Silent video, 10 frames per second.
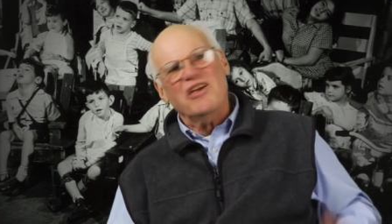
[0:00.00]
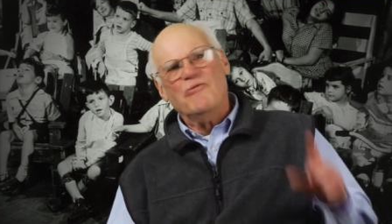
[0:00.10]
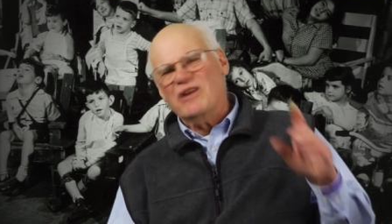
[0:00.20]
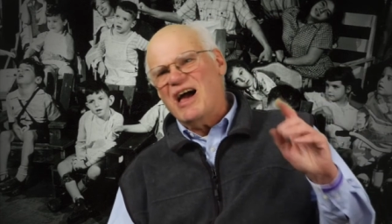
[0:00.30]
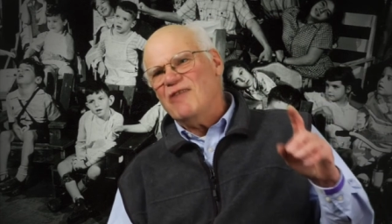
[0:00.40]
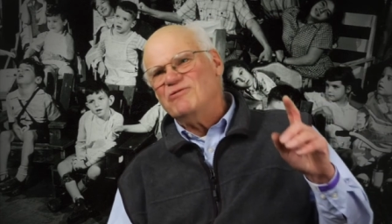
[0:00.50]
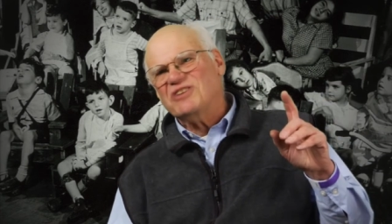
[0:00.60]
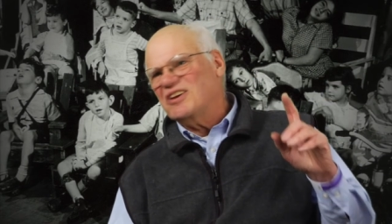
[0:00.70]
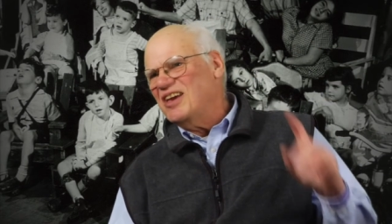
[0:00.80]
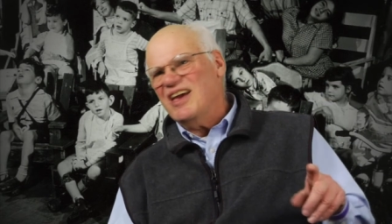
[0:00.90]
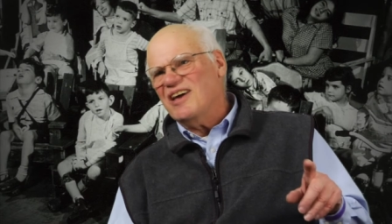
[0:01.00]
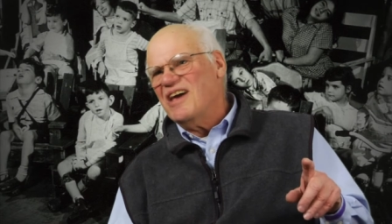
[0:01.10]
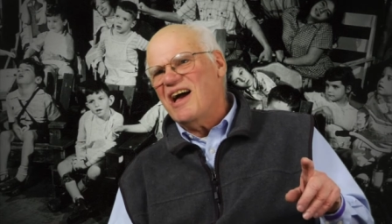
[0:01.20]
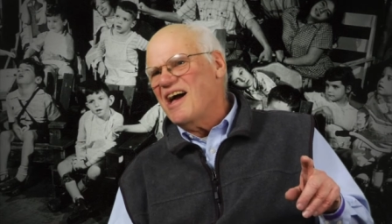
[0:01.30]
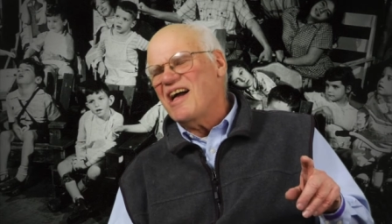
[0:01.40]
When I was a
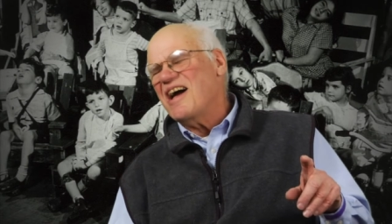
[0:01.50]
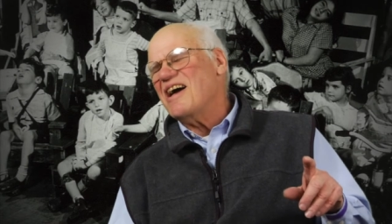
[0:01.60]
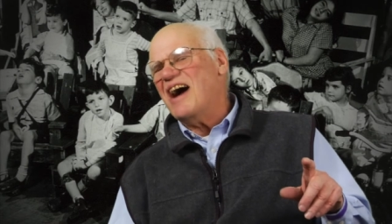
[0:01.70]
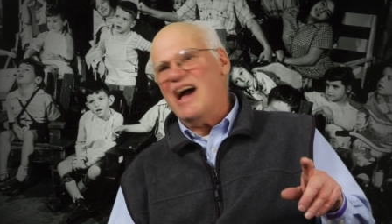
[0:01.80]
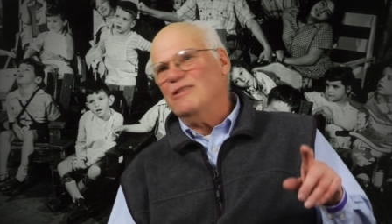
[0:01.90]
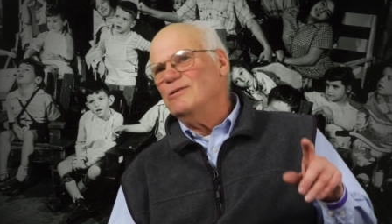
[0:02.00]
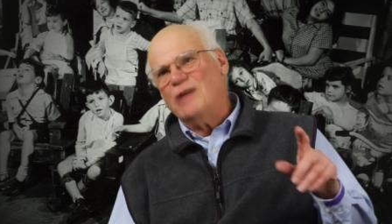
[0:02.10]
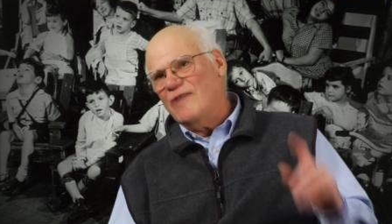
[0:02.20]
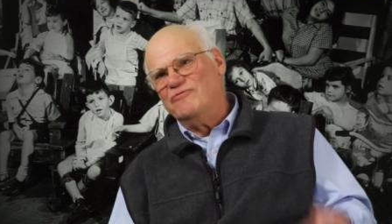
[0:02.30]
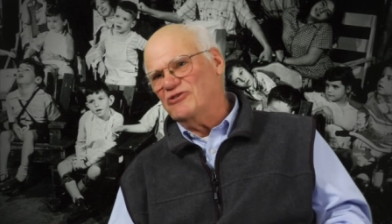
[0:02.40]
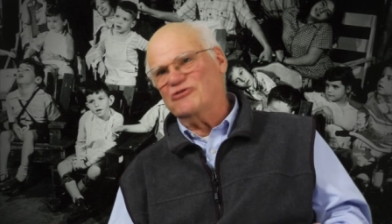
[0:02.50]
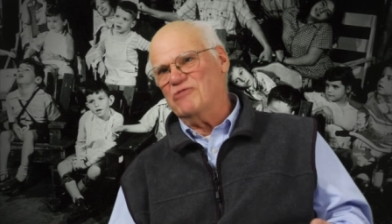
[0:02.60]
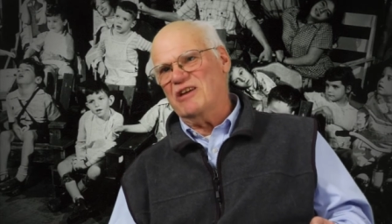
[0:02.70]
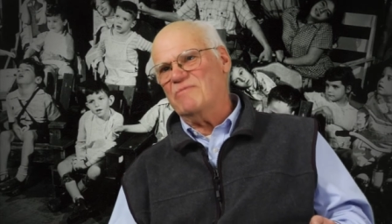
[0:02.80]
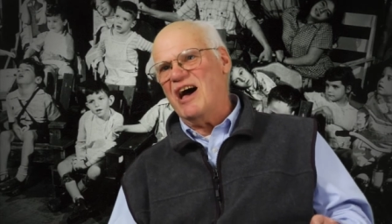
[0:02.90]
kid, I loved to swim.